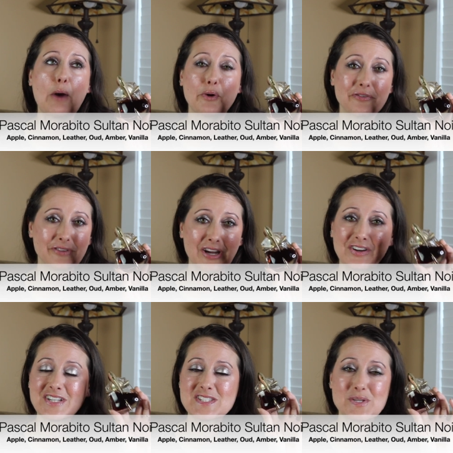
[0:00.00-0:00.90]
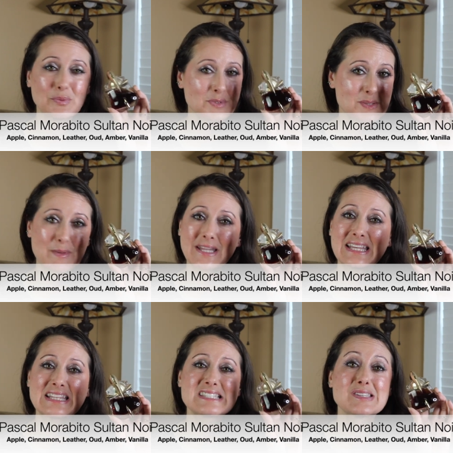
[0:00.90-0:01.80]
hour fragrance. You will smell
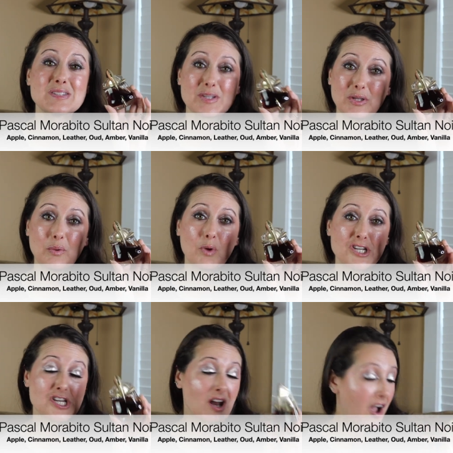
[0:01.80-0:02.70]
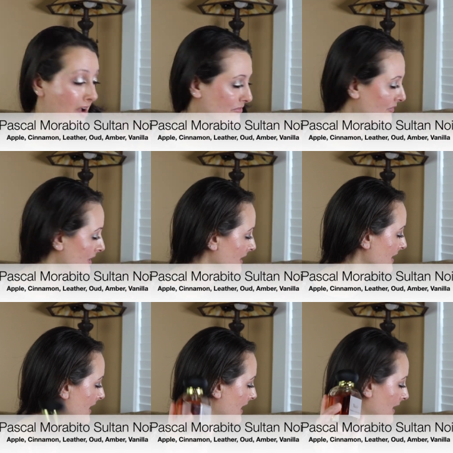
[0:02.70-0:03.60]
like this until you wash it off.
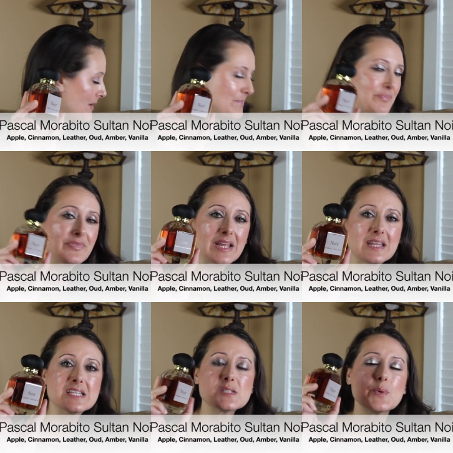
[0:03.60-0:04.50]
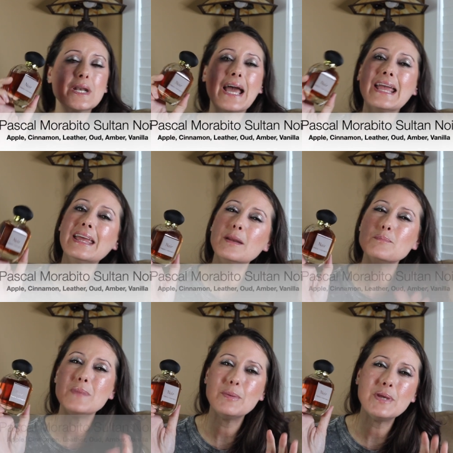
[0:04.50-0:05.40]
Um, this one, I get
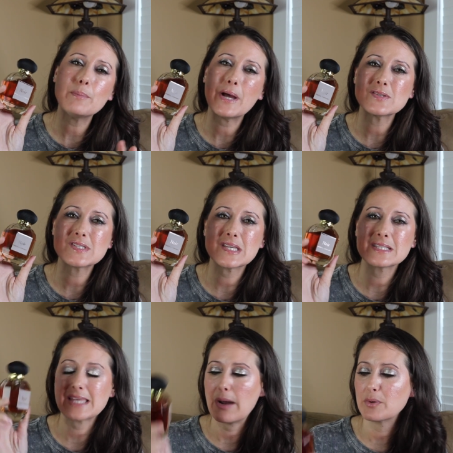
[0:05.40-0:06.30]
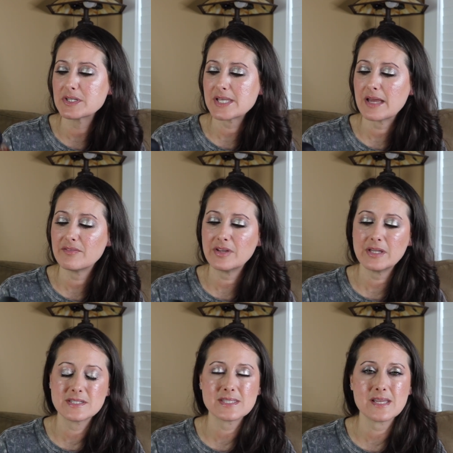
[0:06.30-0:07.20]
maybe about six hours out of
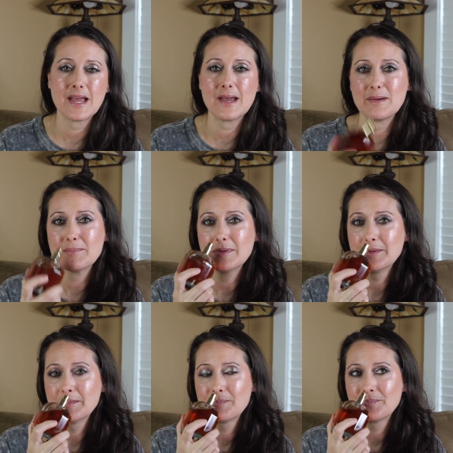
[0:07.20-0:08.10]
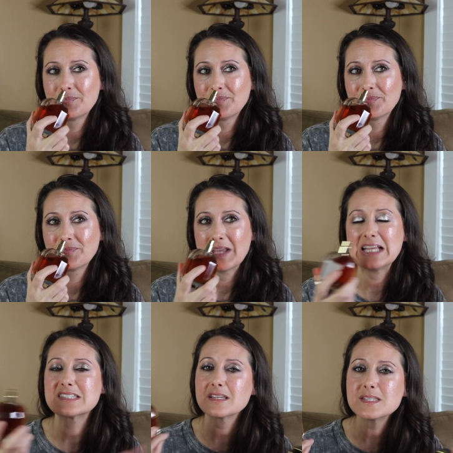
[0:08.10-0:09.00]
it. Um,
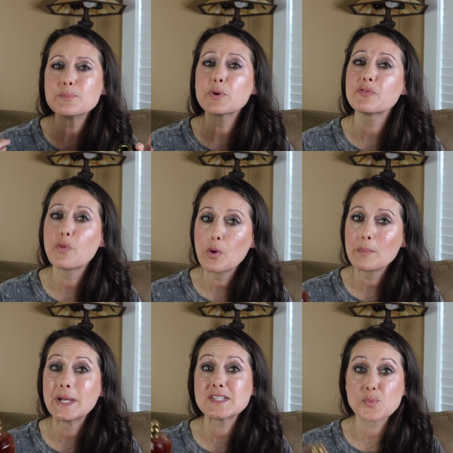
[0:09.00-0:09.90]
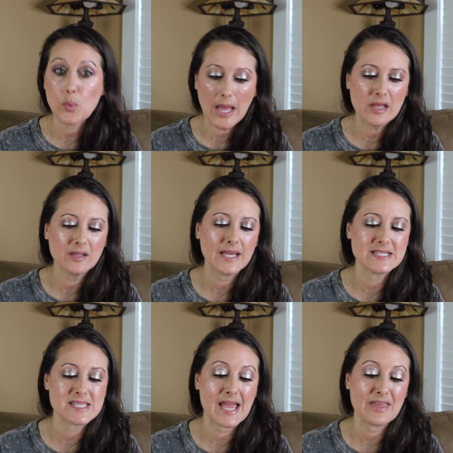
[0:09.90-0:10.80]
it doesn't perform as well
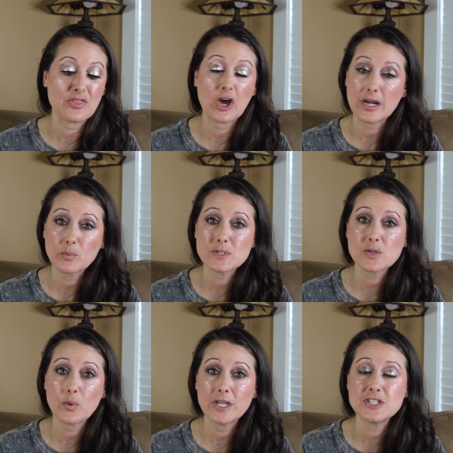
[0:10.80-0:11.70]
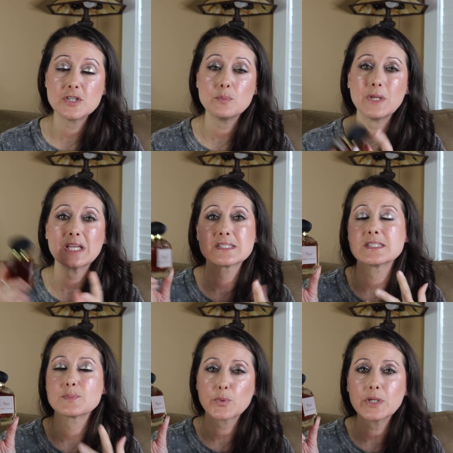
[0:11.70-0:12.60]
as I thought it was going to because
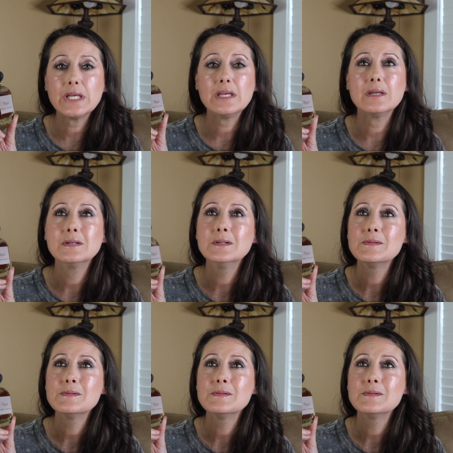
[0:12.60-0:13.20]
it's pretty,